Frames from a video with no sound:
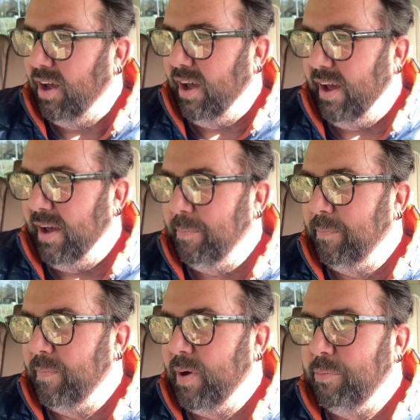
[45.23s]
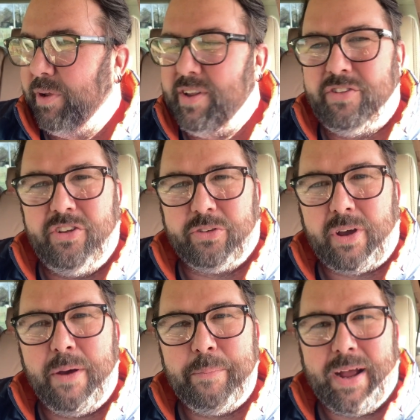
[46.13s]
but this is
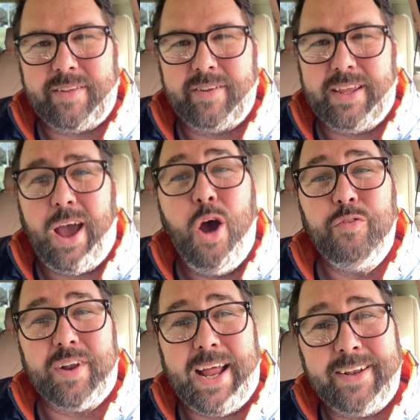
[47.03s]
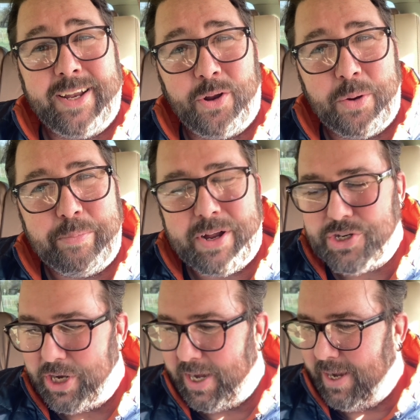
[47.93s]
going back to the overlanding on a
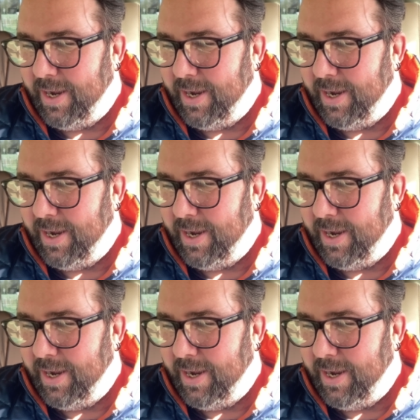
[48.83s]
budget.